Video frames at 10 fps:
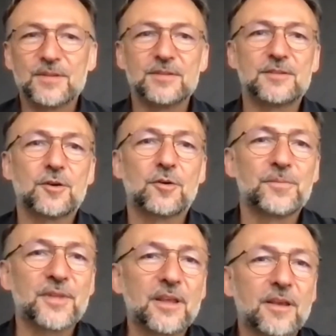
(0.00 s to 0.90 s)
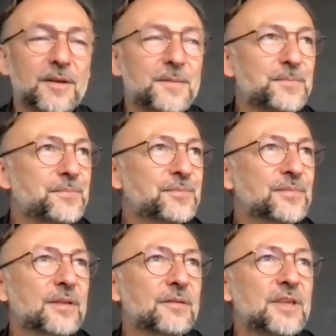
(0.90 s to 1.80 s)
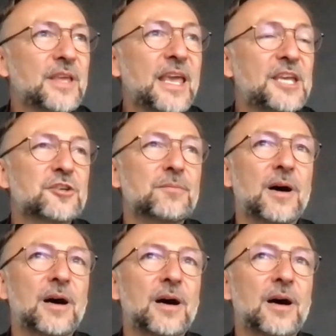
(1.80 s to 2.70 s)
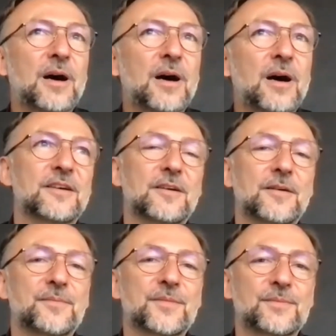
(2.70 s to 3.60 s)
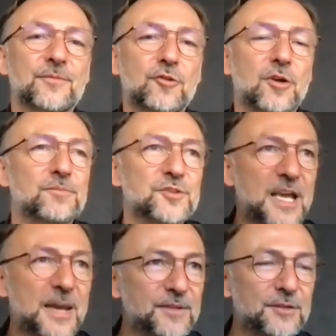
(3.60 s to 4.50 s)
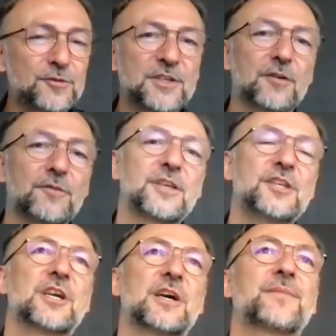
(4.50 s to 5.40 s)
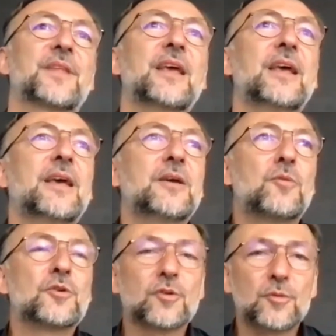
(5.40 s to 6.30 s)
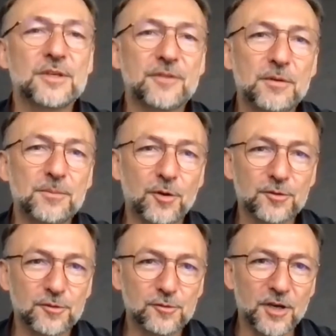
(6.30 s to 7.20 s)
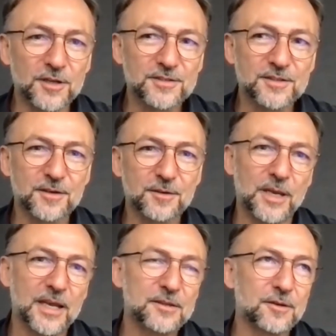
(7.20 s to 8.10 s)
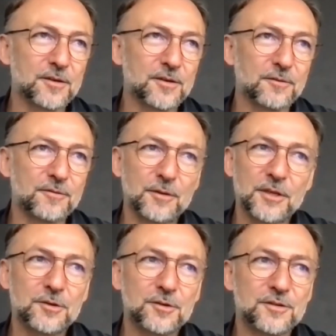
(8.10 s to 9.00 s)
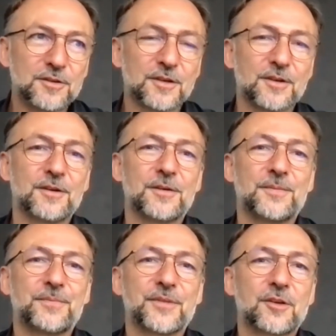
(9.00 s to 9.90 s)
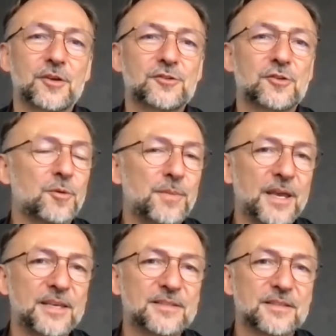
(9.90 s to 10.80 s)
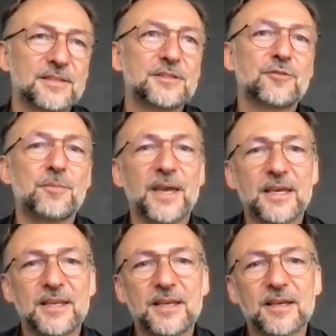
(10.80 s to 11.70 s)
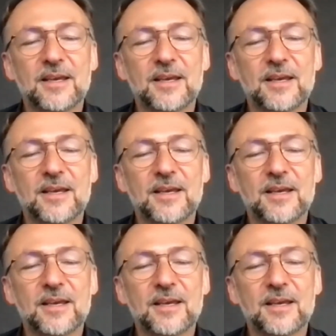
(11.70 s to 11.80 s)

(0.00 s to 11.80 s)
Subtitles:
So the Asian market, from Japan to South Asia, was always very important to us. We had a very good customer base since the beginning